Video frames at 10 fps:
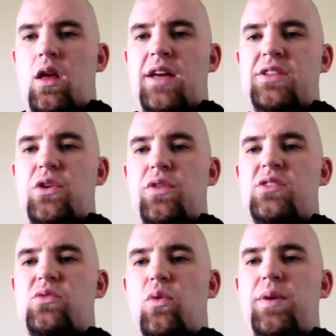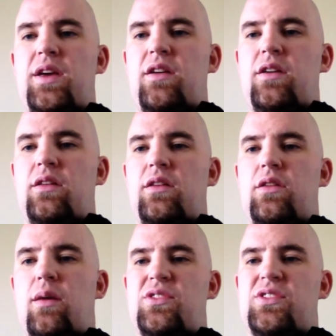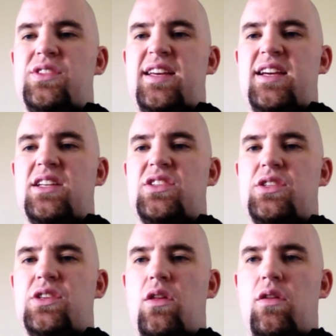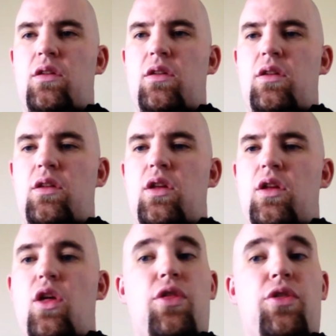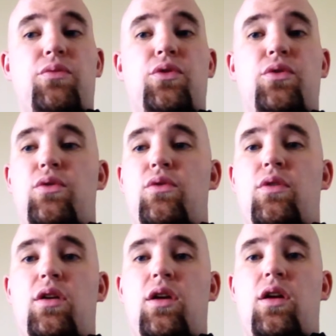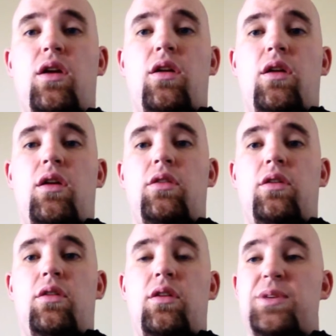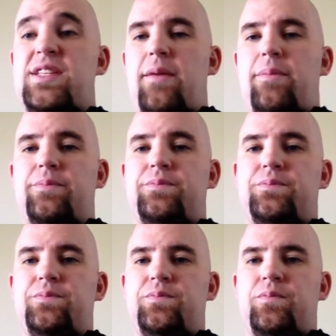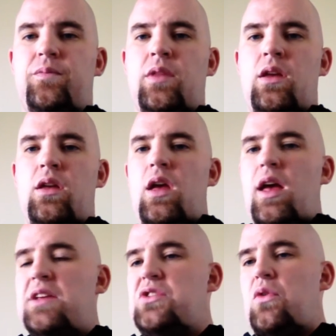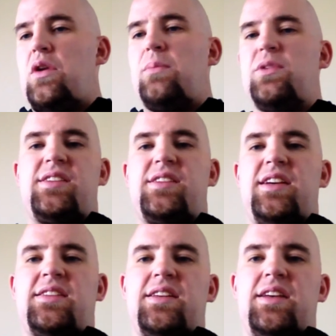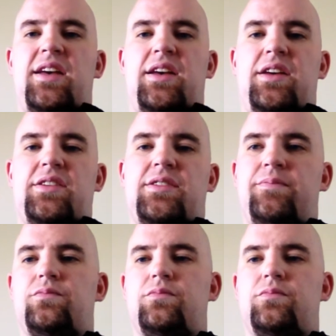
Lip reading: And so this will be number 6 through number 10. And so number 6 is